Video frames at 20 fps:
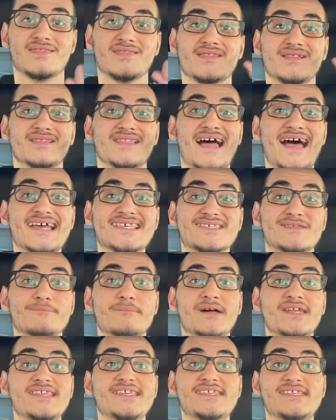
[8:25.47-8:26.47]
The last
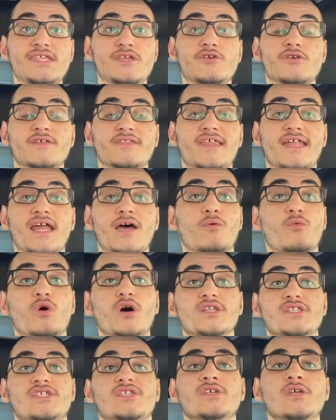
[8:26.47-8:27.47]
money secret that I
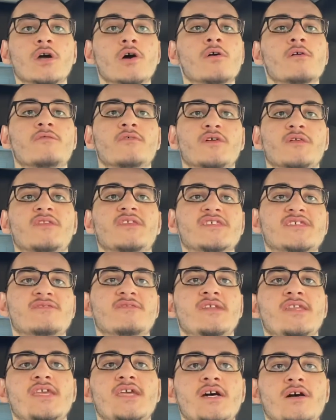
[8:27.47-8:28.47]
want to go over in this
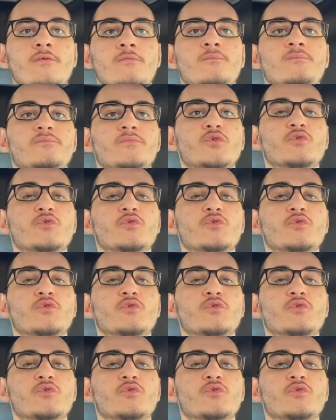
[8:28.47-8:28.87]
video,